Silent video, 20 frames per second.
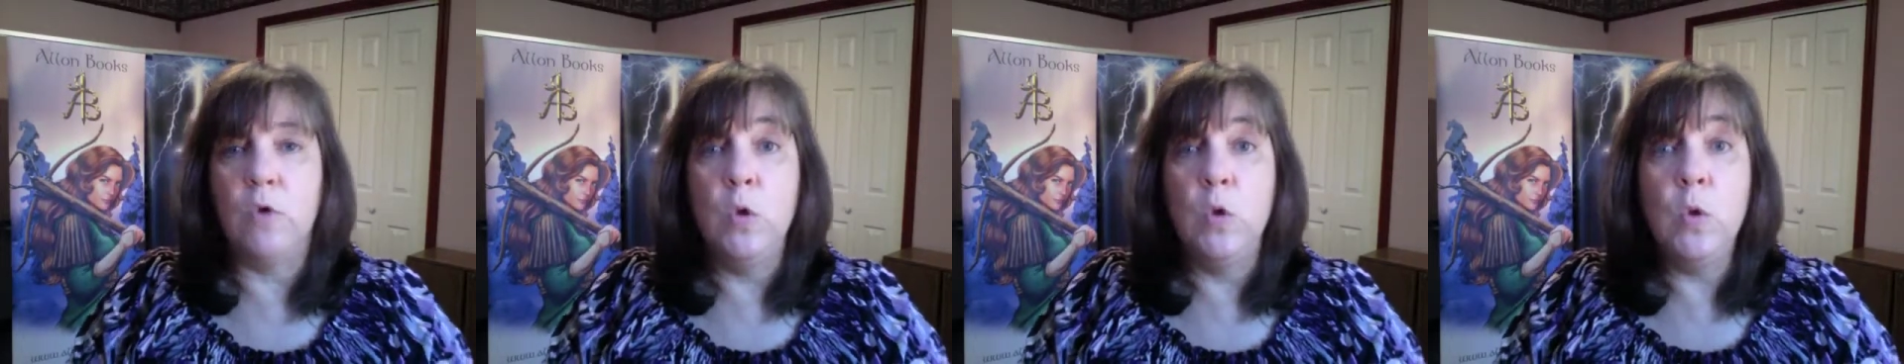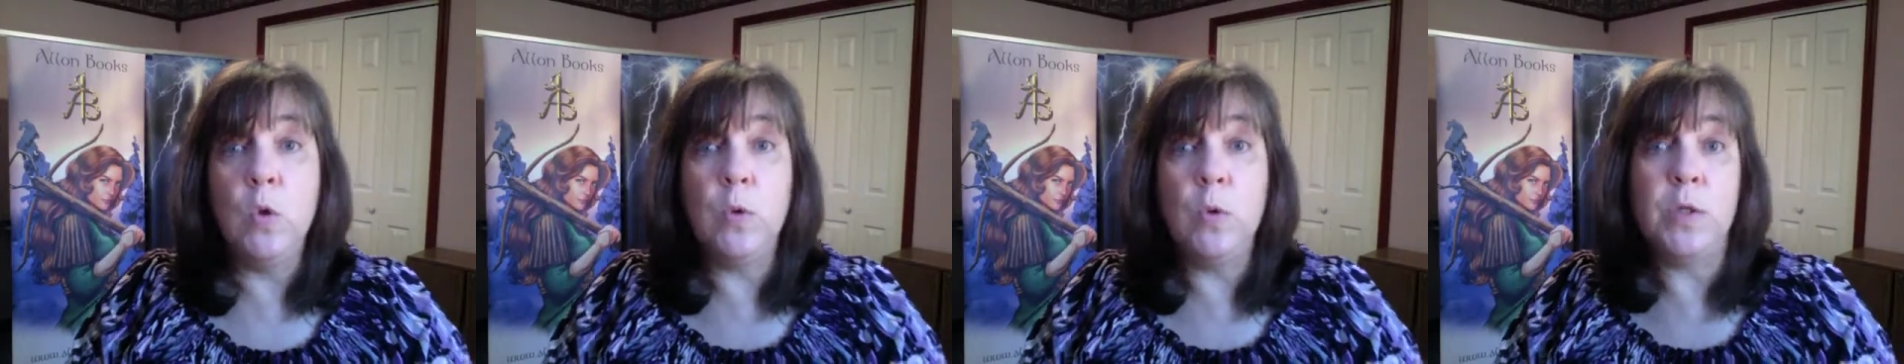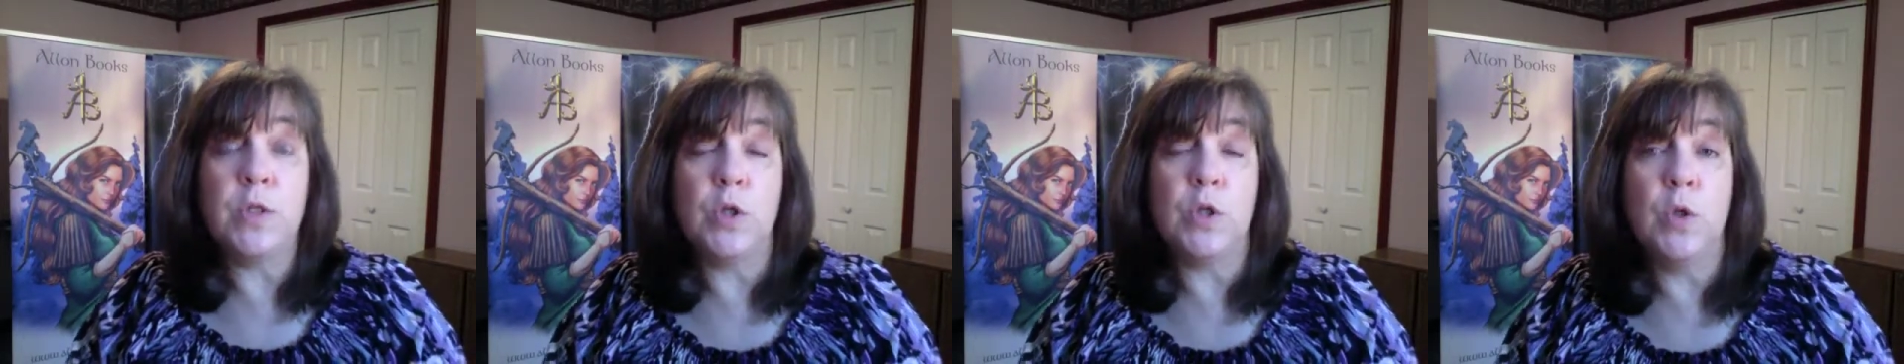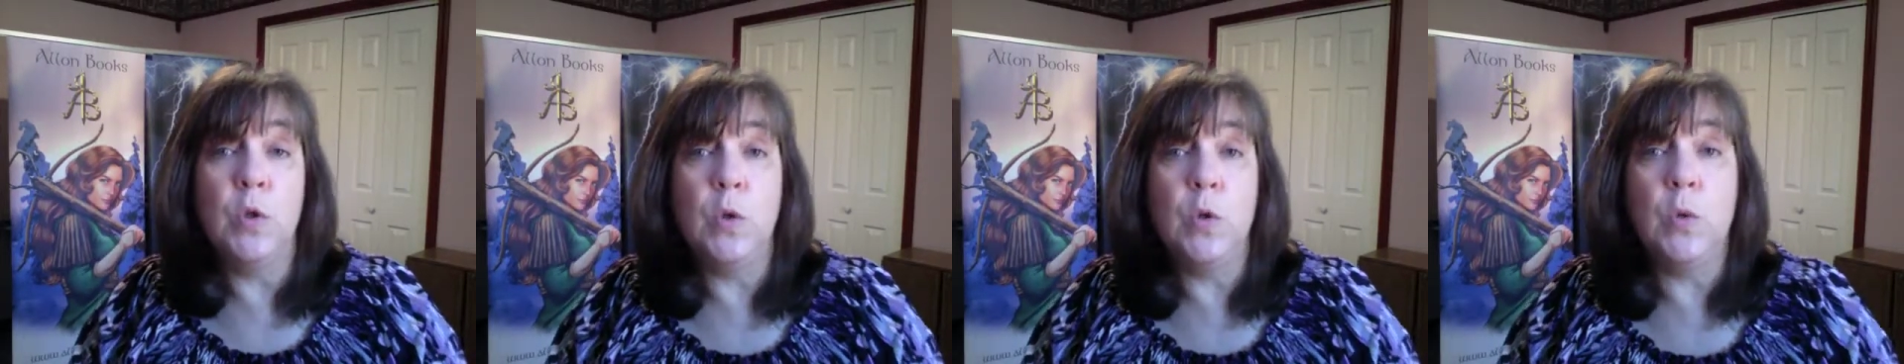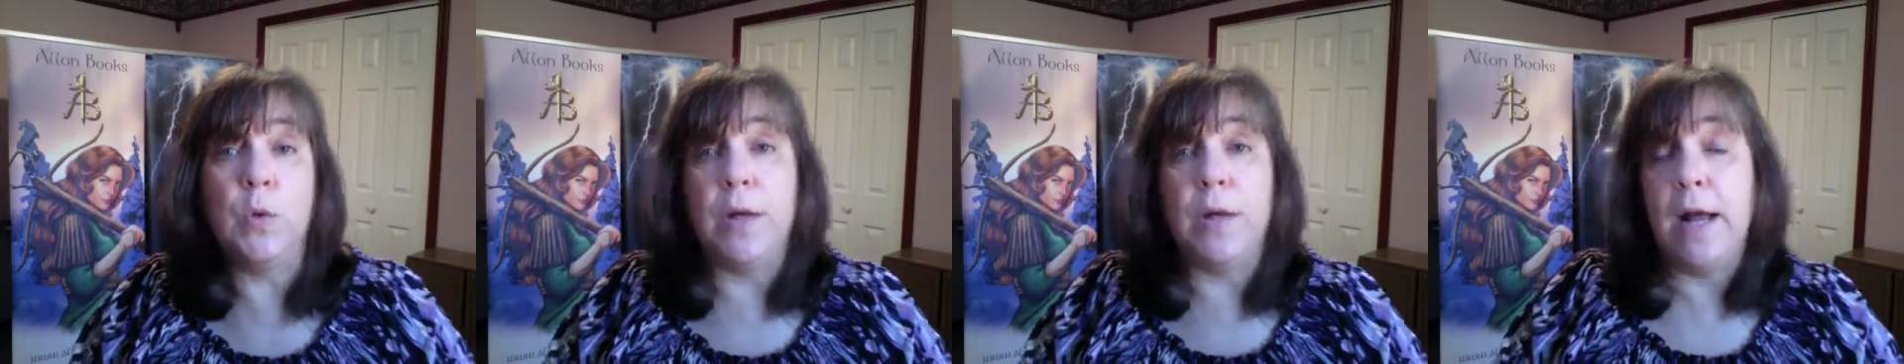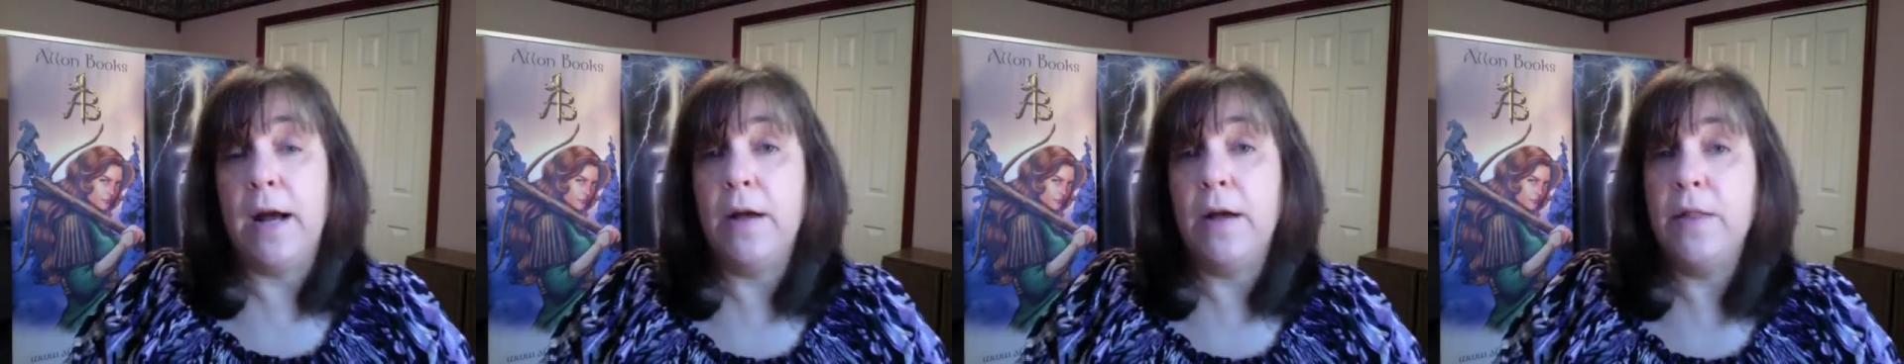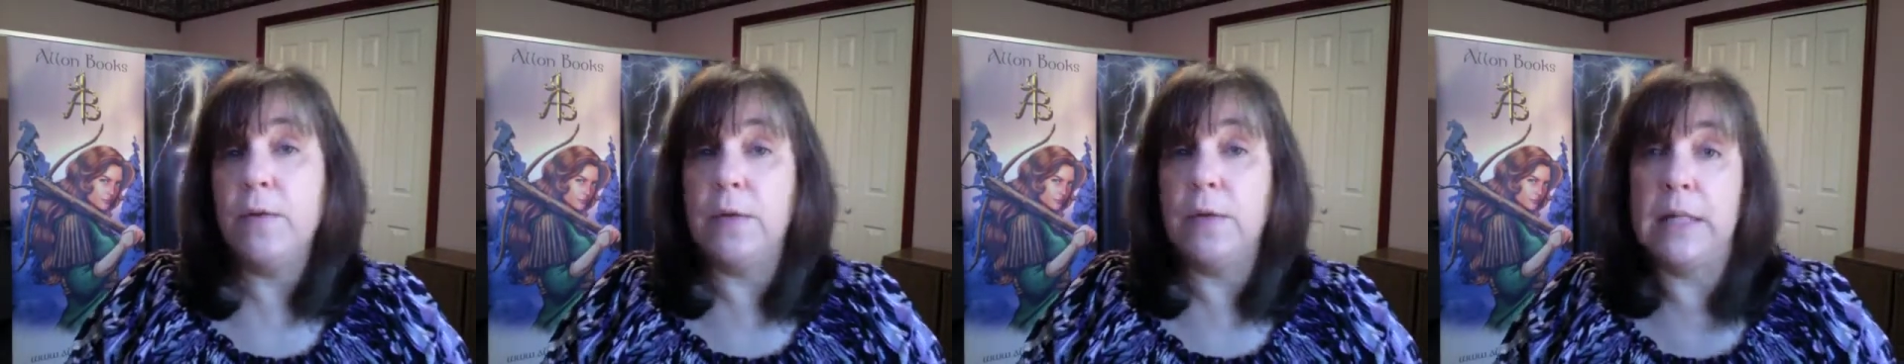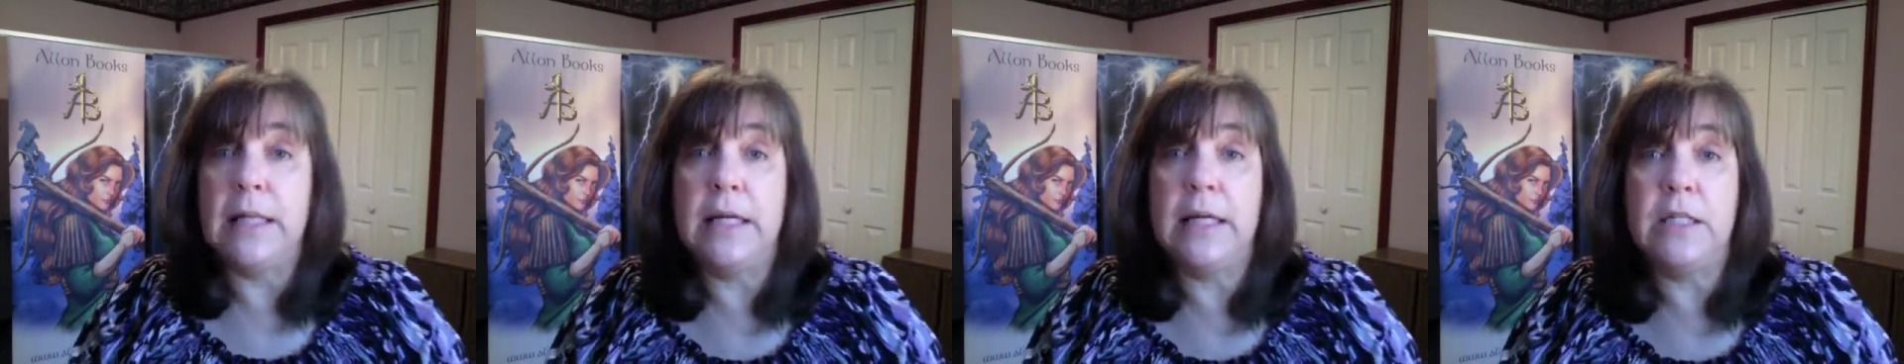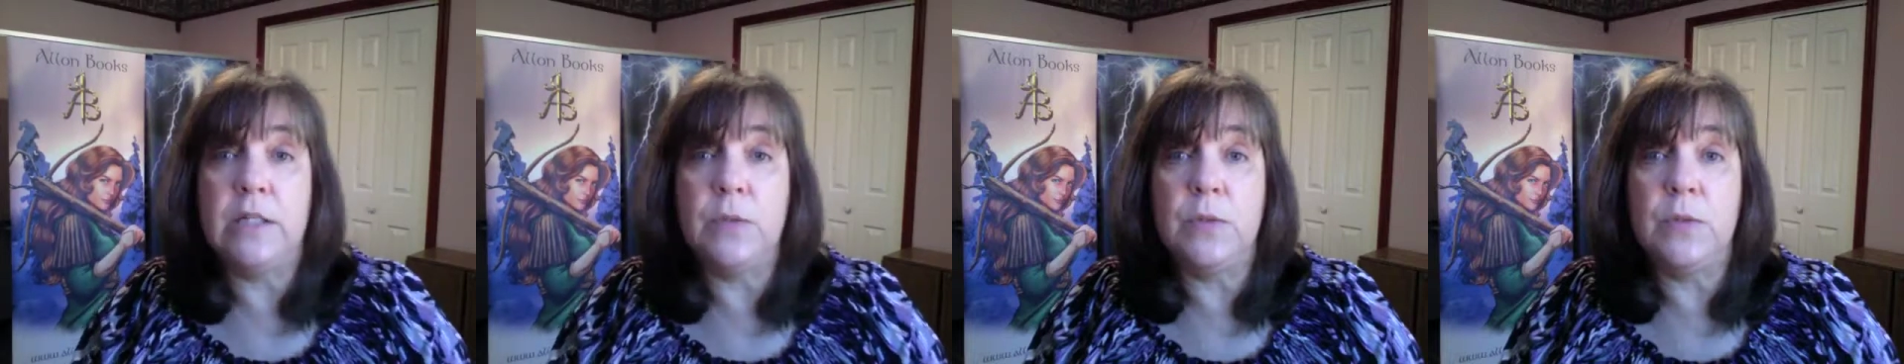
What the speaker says: who is who and how they relate